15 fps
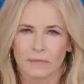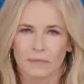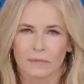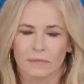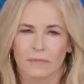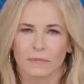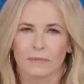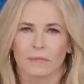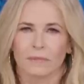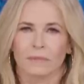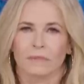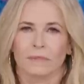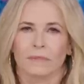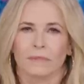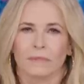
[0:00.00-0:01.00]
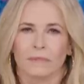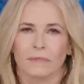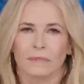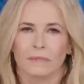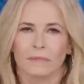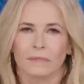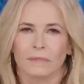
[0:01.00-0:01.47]

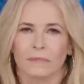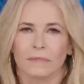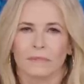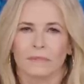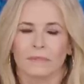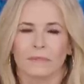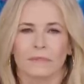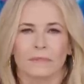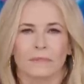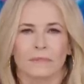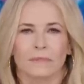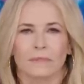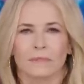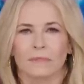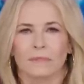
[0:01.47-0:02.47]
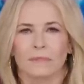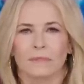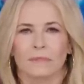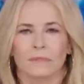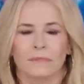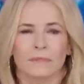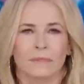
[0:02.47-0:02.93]

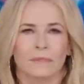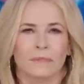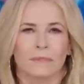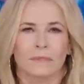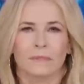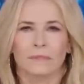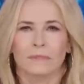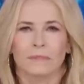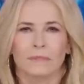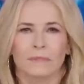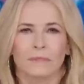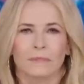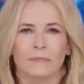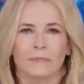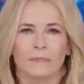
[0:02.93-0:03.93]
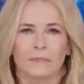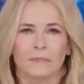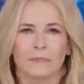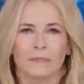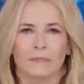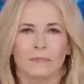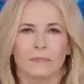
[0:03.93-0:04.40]

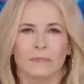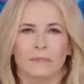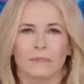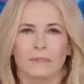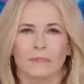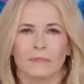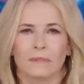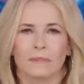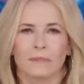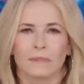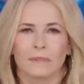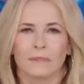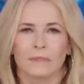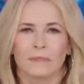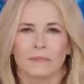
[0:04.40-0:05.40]
The person shown says nothing.